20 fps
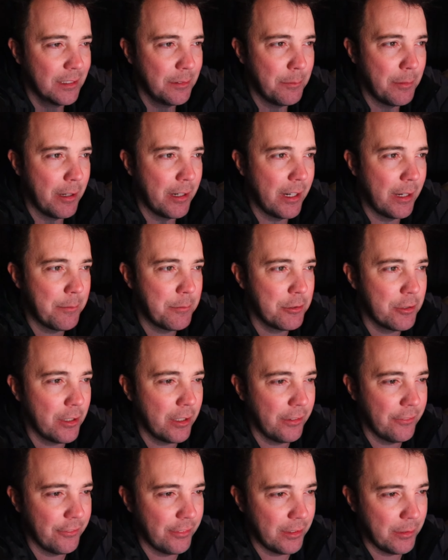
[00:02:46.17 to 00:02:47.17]
Come on, I'm sure I
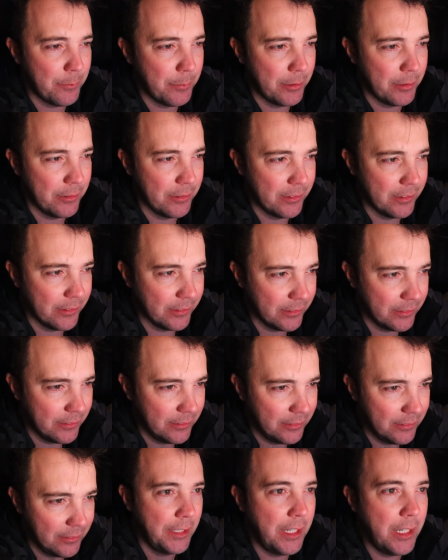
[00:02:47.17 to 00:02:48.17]
can find a better deal.
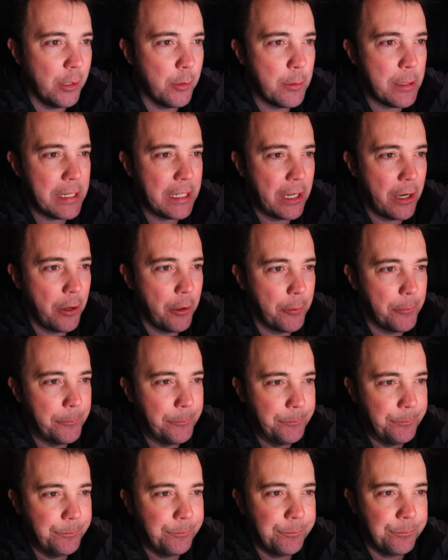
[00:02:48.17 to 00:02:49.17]
Here we go.
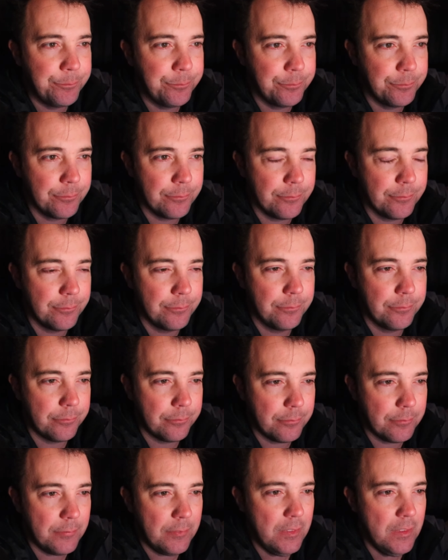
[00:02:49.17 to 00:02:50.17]

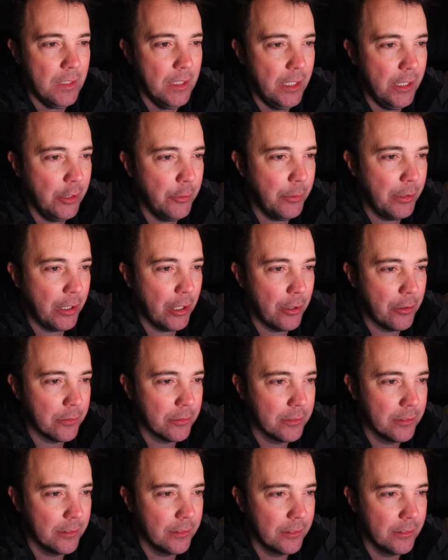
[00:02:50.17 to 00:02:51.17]
Here we go.
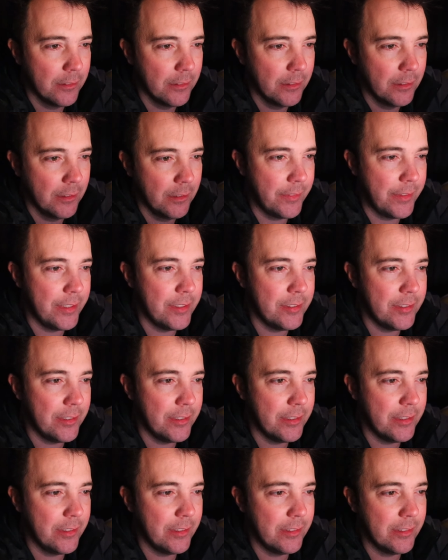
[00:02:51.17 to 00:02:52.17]
This
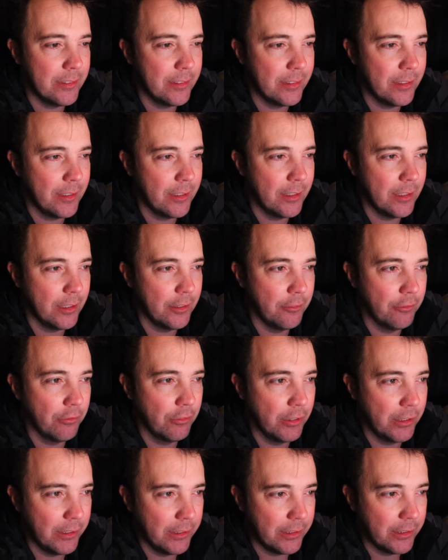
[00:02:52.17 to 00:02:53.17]
is a
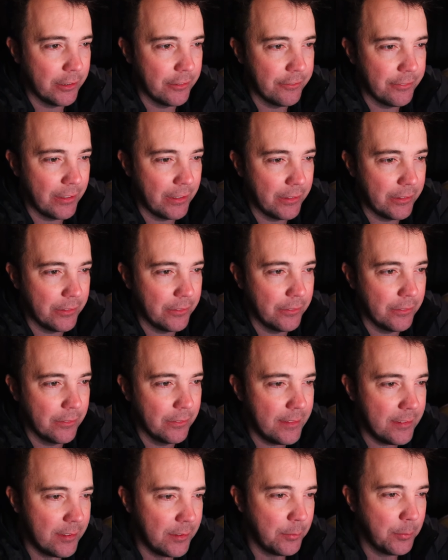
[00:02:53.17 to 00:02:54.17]
really good value.
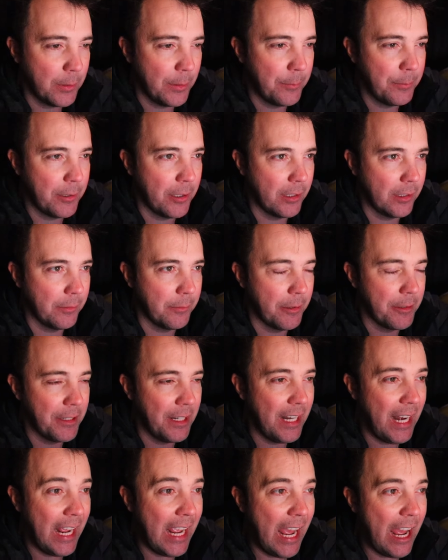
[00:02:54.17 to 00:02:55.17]
This is what I'm talking about.
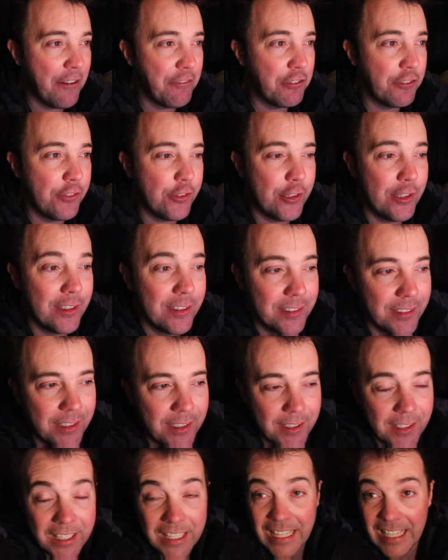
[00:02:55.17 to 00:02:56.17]
And I have reviewed this
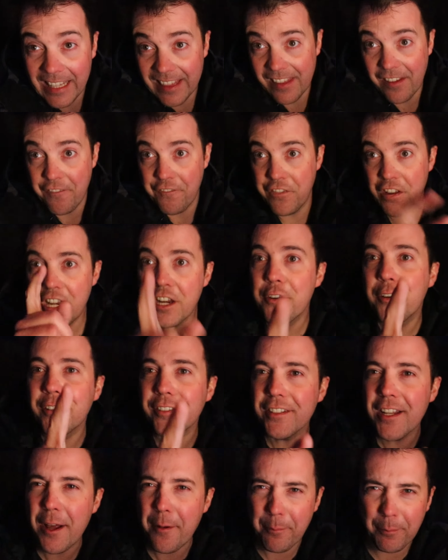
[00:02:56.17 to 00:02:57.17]
ski. The video
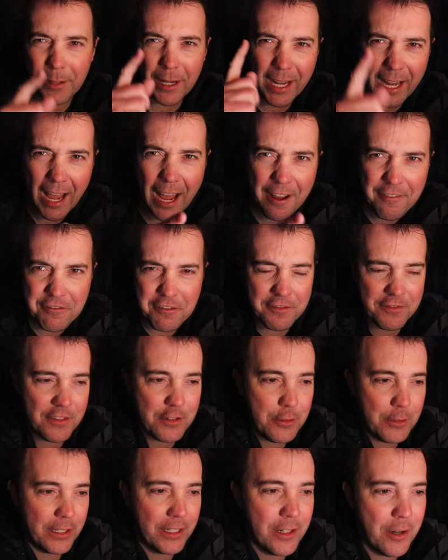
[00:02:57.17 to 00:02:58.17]
isn't up, but I have
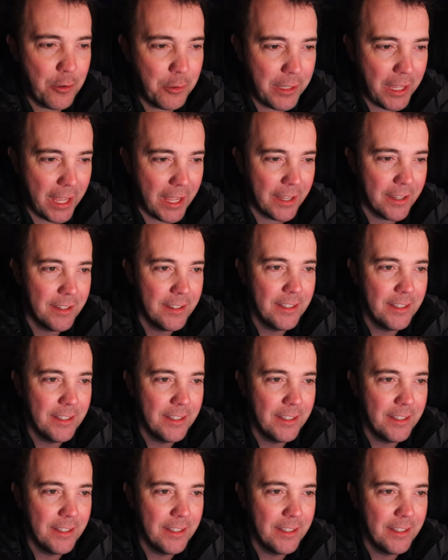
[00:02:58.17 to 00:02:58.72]
reviewed it. Okay.